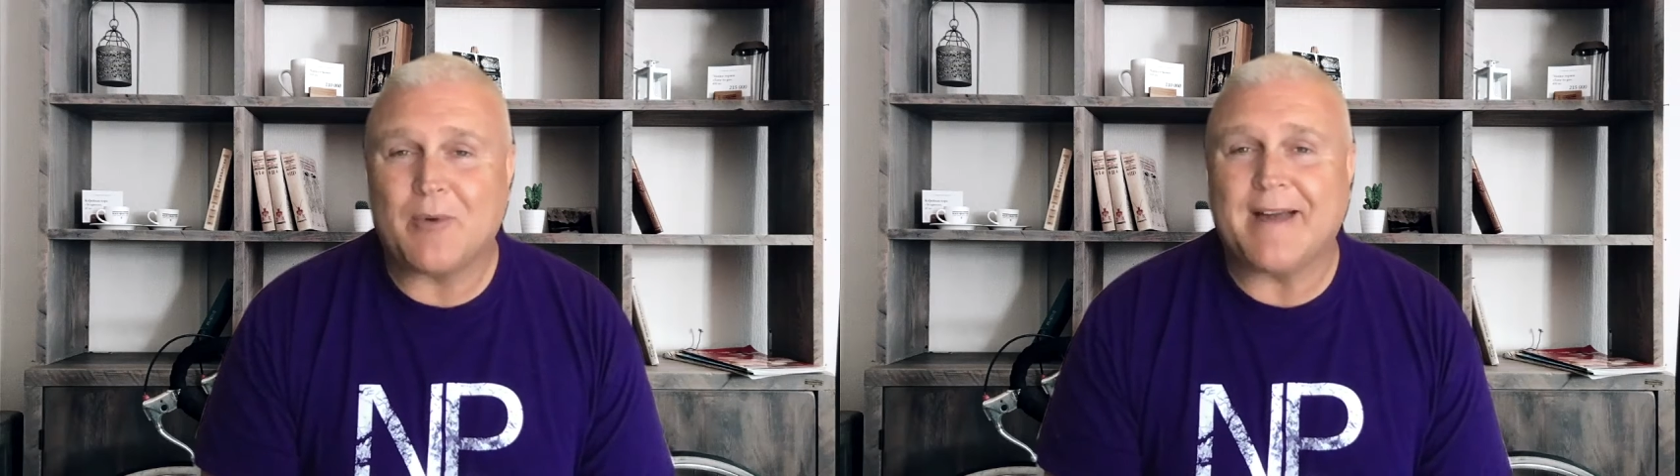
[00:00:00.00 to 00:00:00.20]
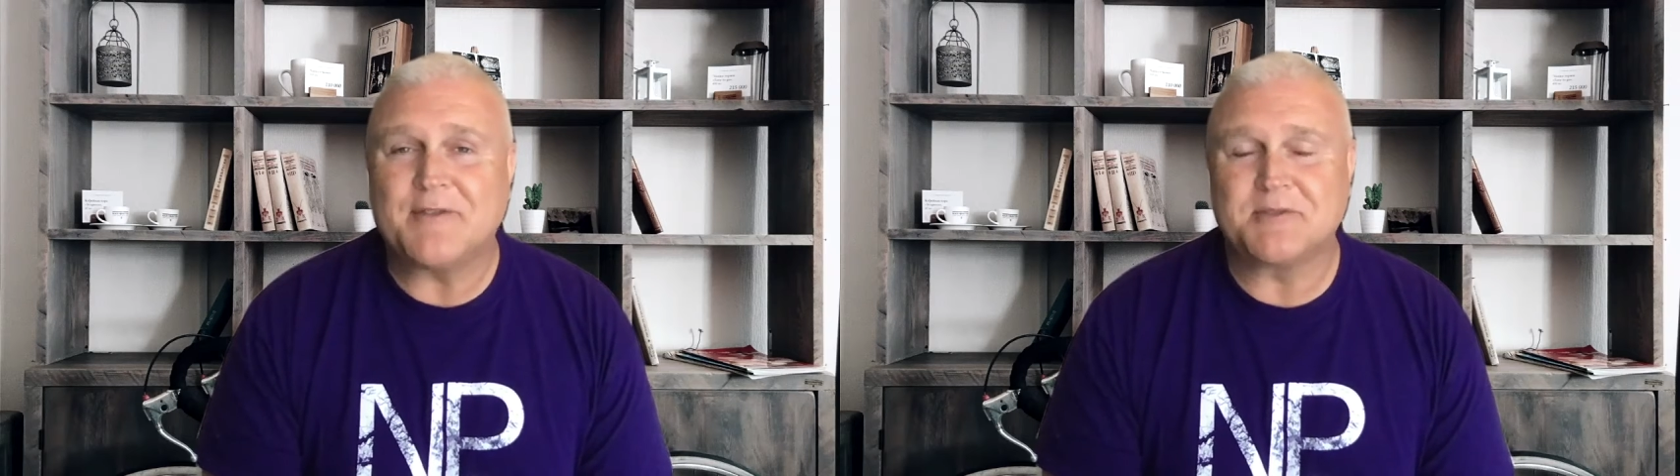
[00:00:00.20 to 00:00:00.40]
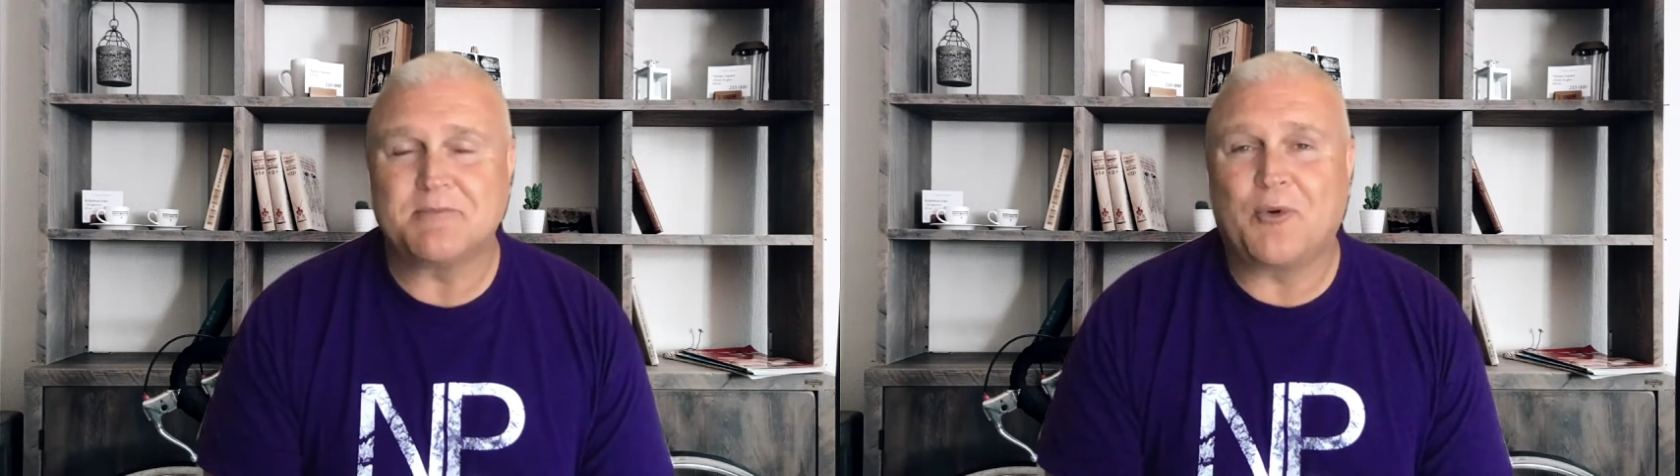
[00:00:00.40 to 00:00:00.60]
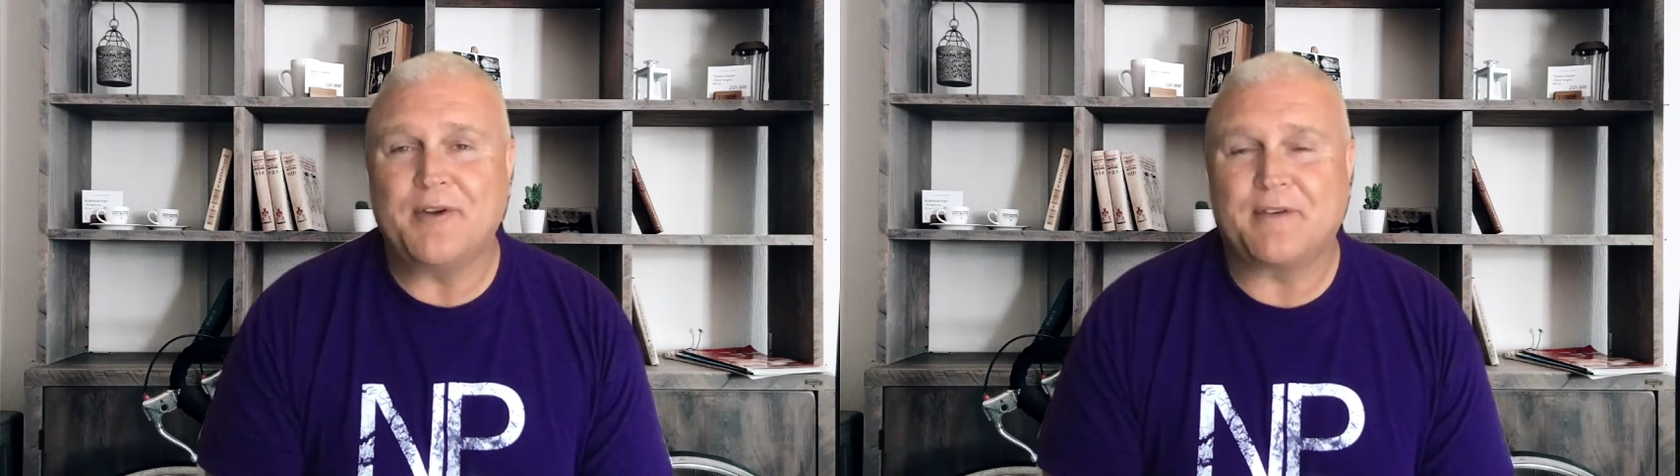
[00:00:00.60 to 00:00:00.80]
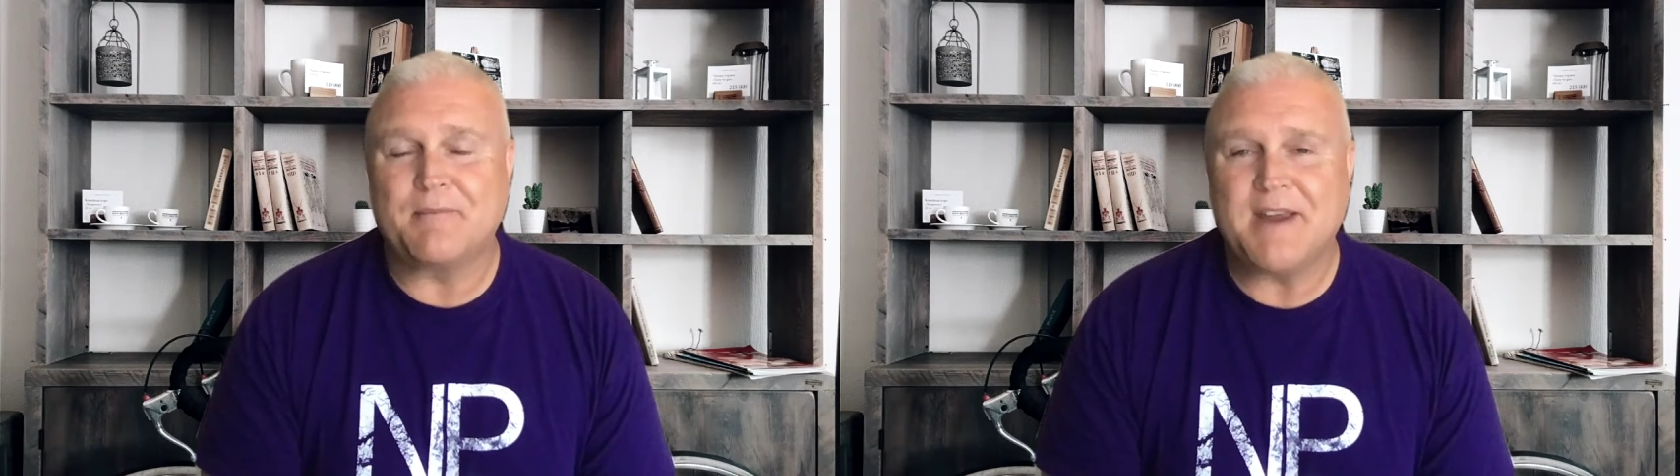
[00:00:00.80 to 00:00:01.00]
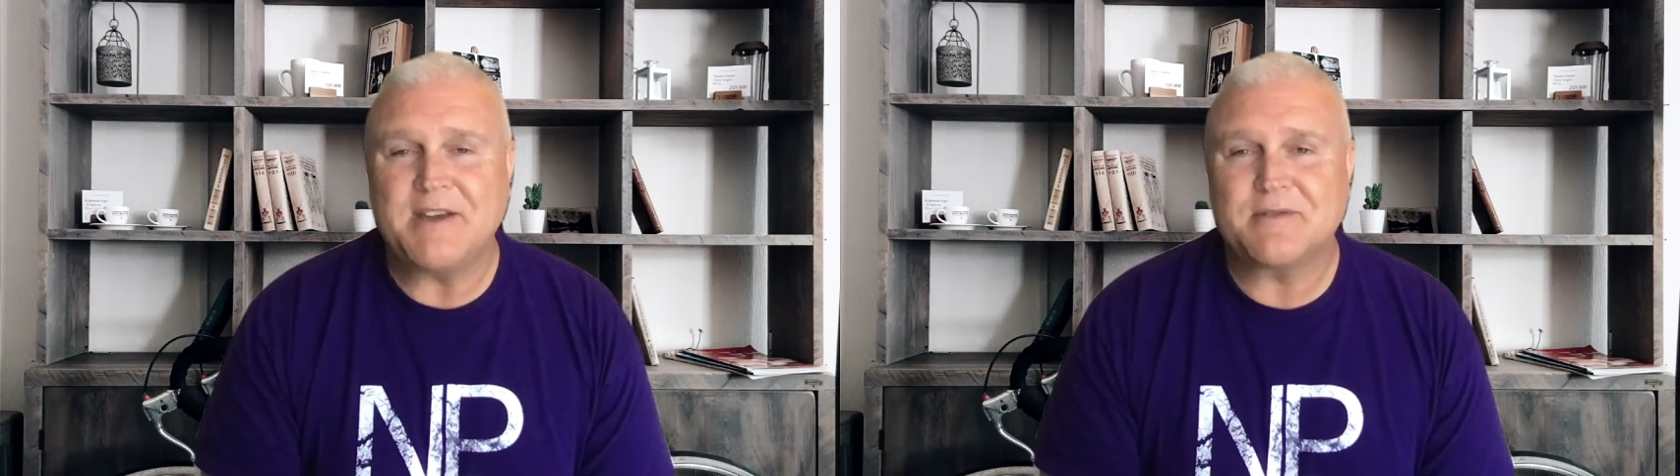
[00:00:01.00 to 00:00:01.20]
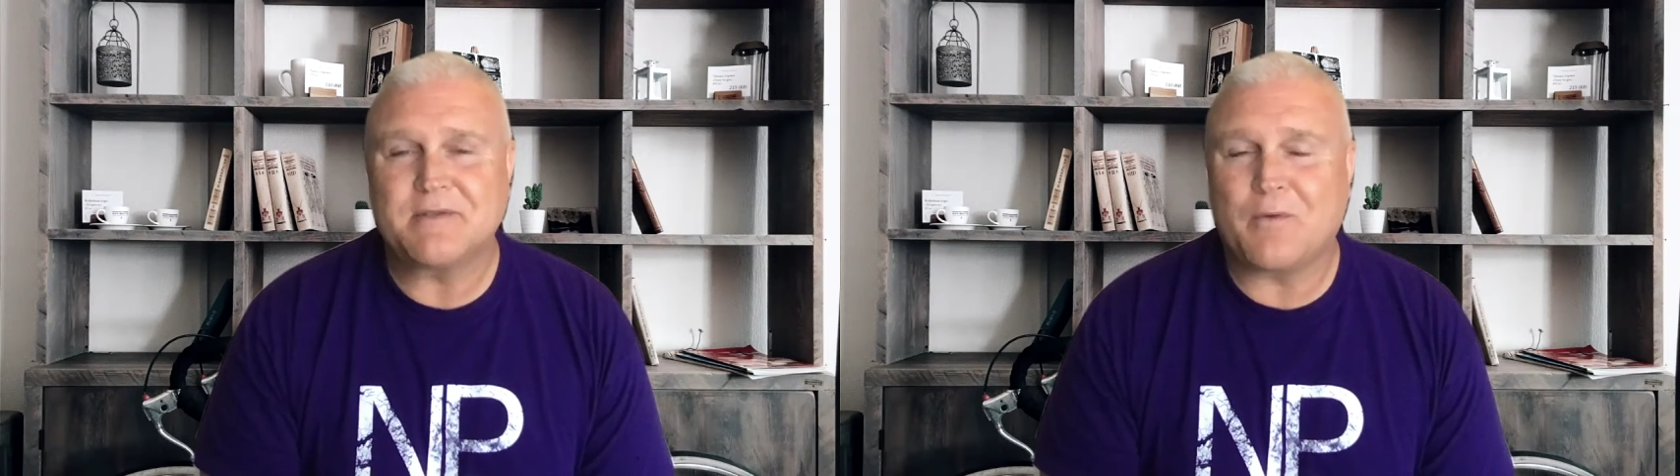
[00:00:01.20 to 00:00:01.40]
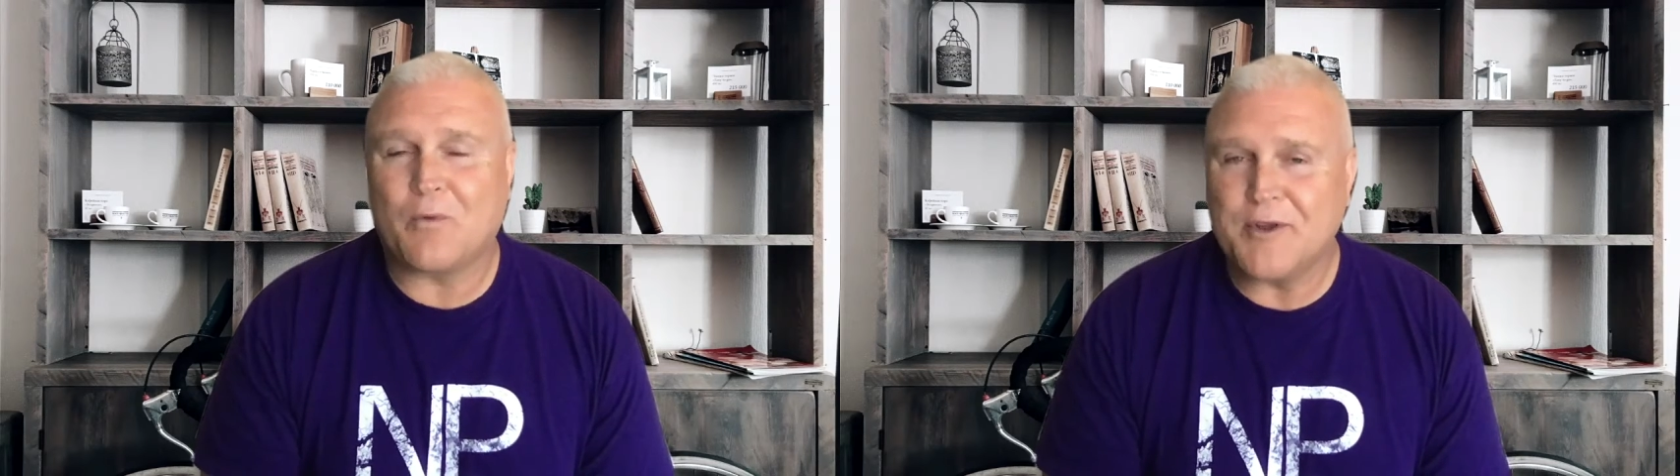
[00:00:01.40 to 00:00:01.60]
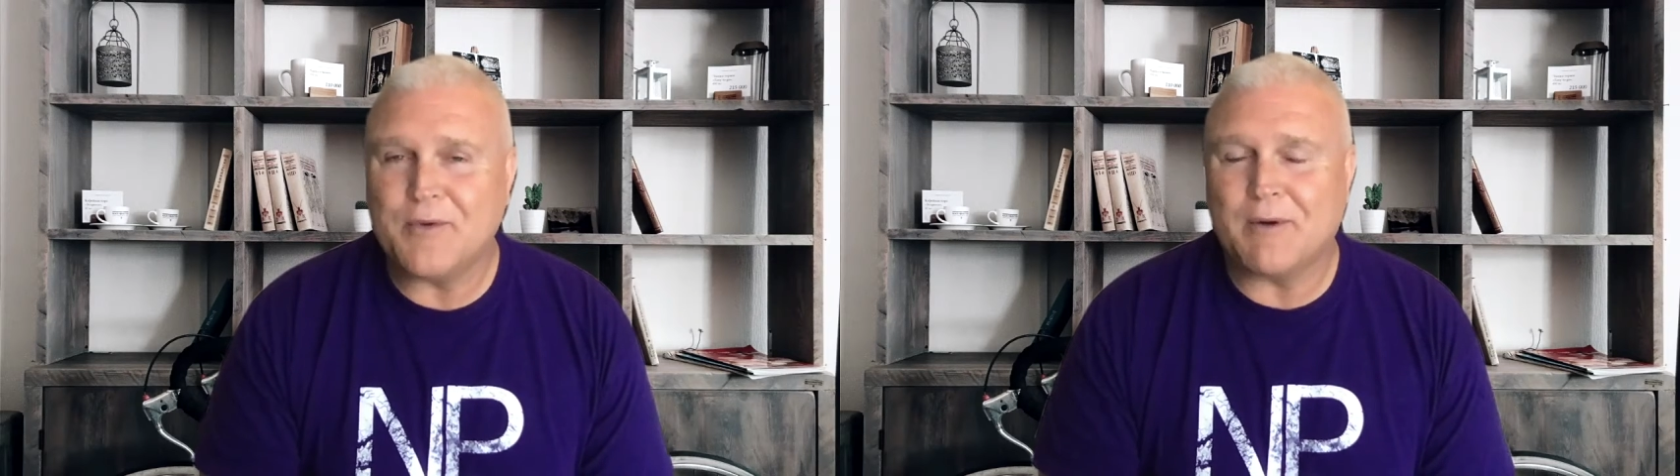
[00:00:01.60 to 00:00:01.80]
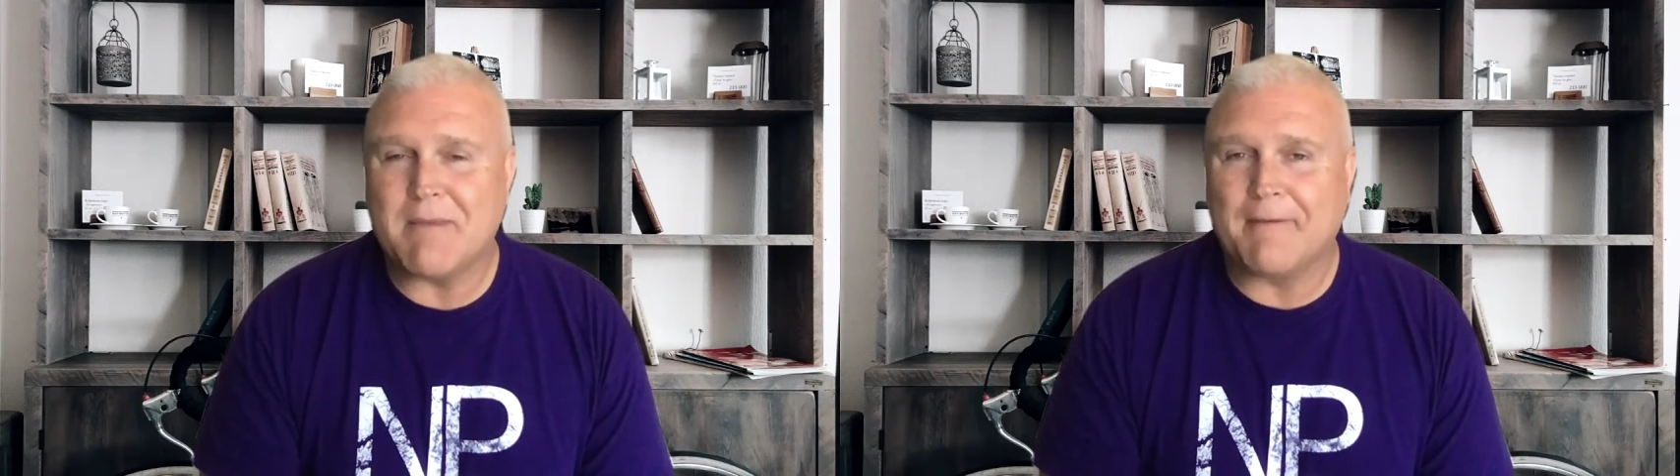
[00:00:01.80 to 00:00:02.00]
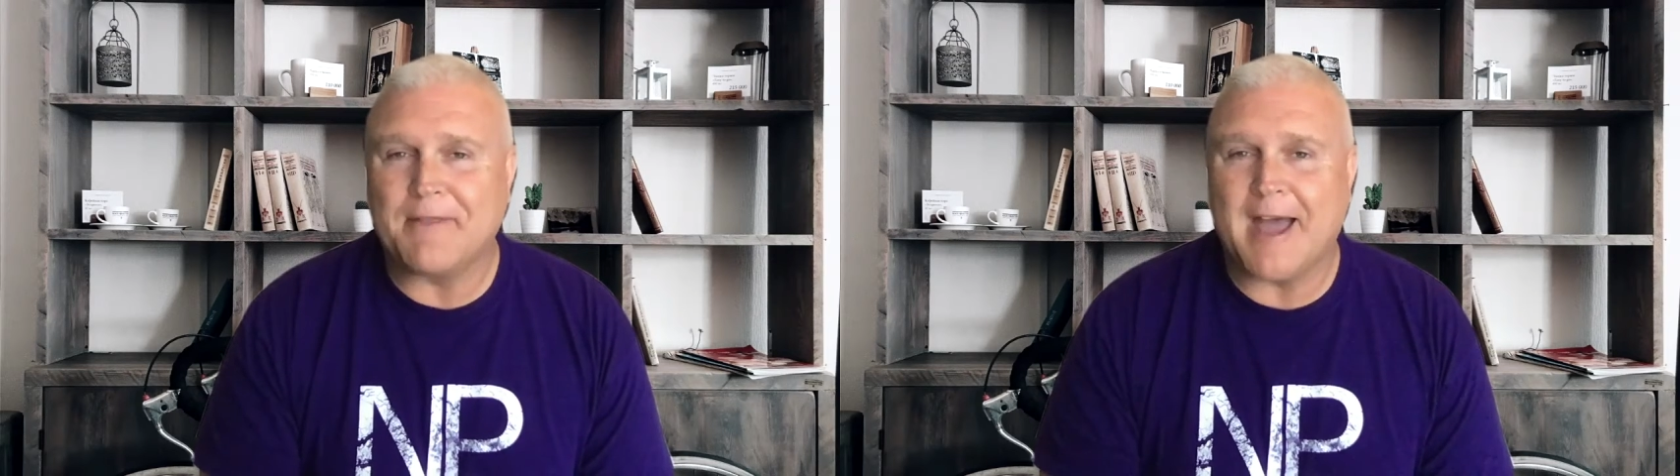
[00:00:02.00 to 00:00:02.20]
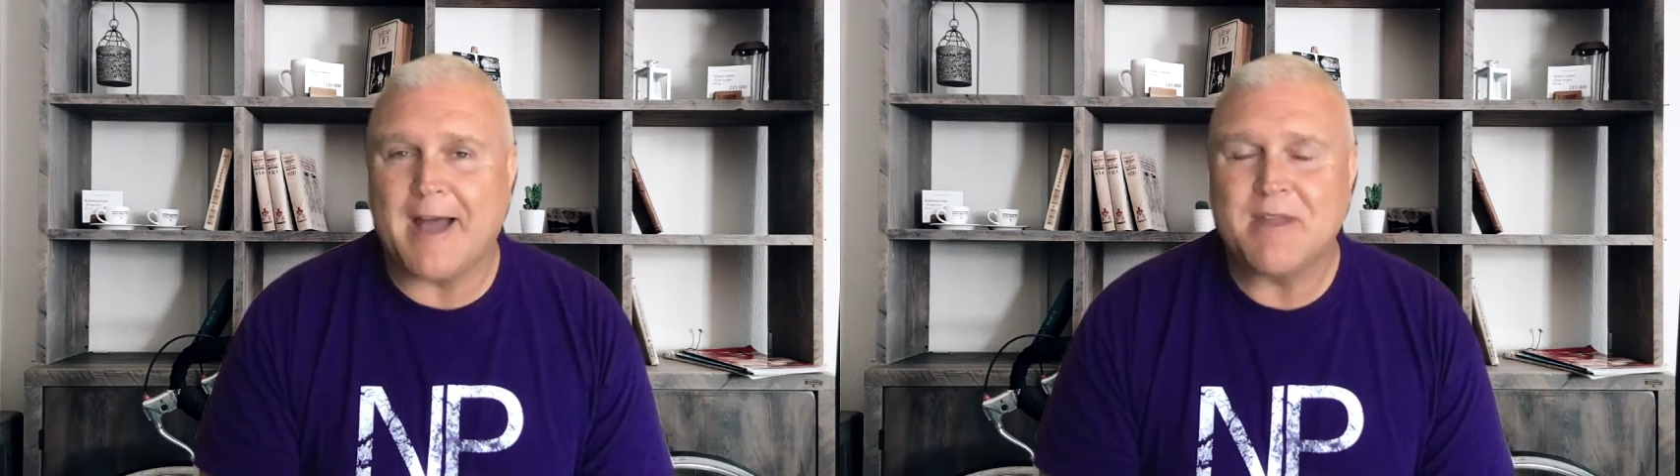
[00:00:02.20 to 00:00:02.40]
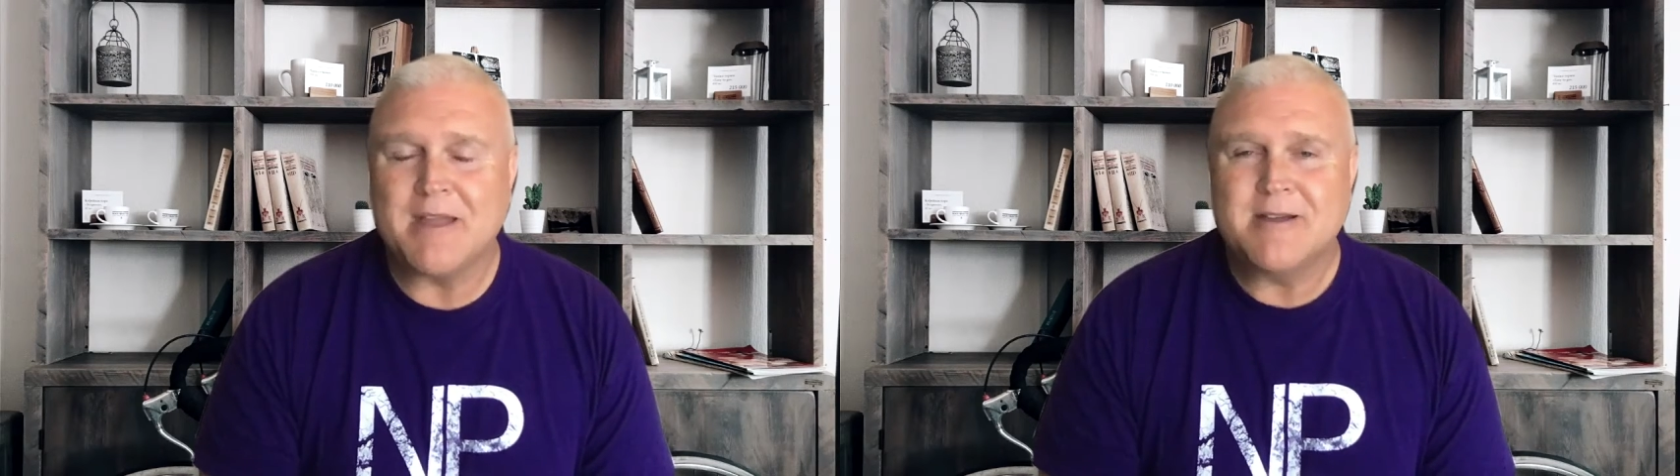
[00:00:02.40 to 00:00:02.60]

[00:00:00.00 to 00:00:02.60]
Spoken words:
We'll have some more information for you about that.